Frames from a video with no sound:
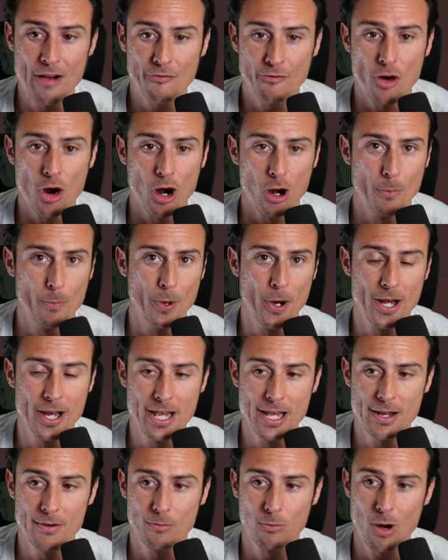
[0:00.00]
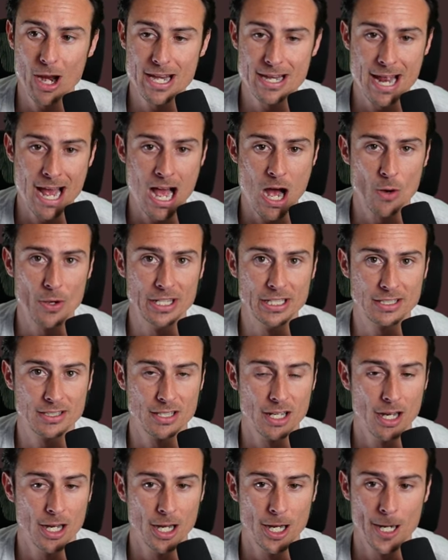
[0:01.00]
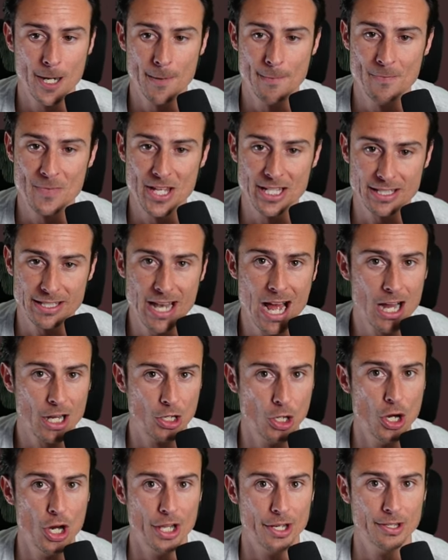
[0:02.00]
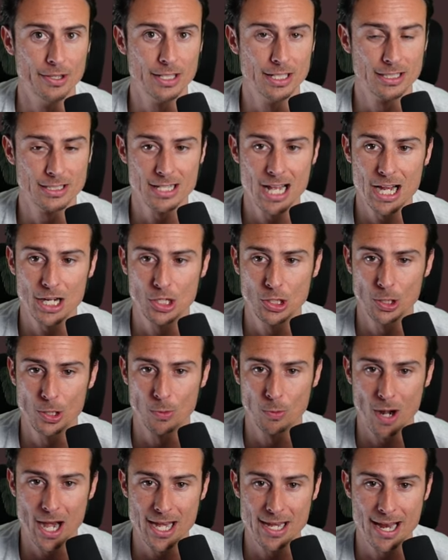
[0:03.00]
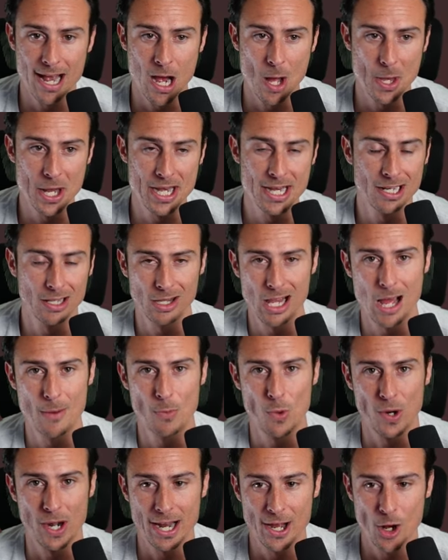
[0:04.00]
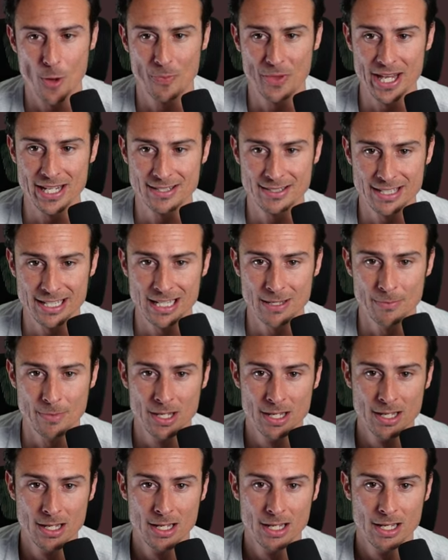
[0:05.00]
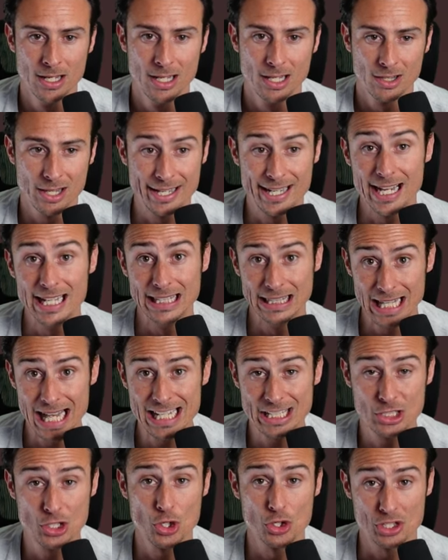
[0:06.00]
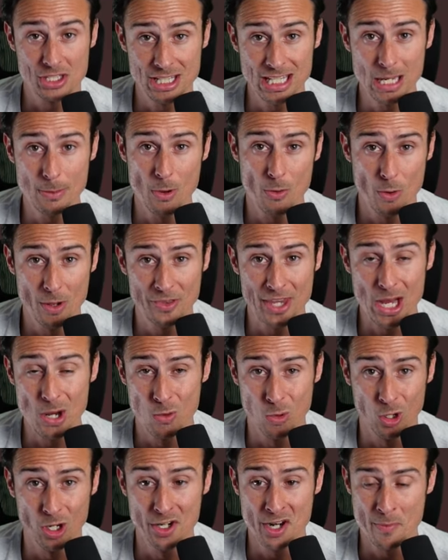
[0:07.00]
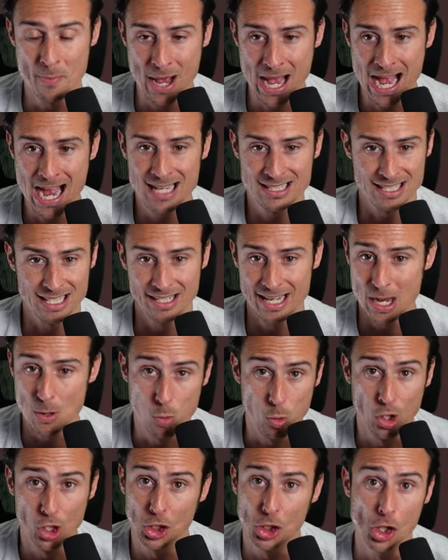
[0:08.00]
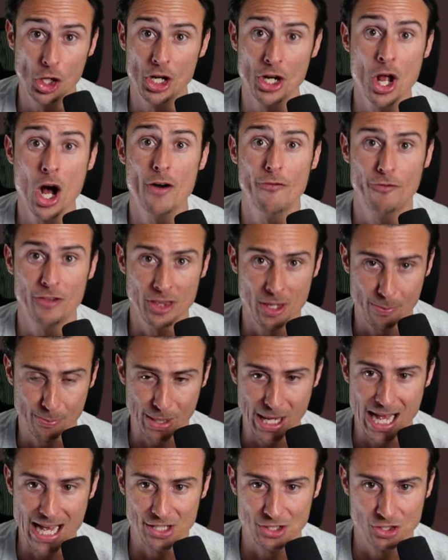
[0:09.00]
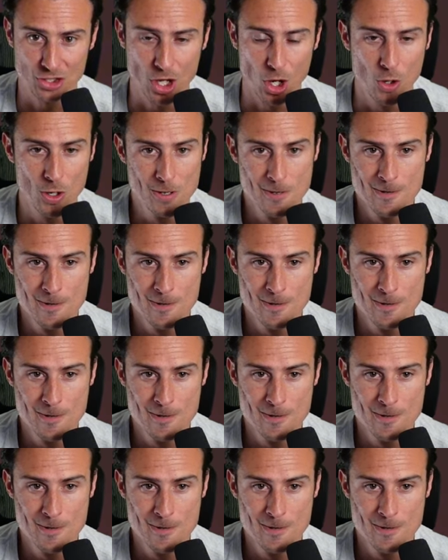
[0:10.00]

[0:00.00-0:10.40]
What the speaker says: far, but right now it's not good. It's not good right now. They need a lot more help. They seem like a lesser team of what they were in the past, and they weren't good enough in the past. So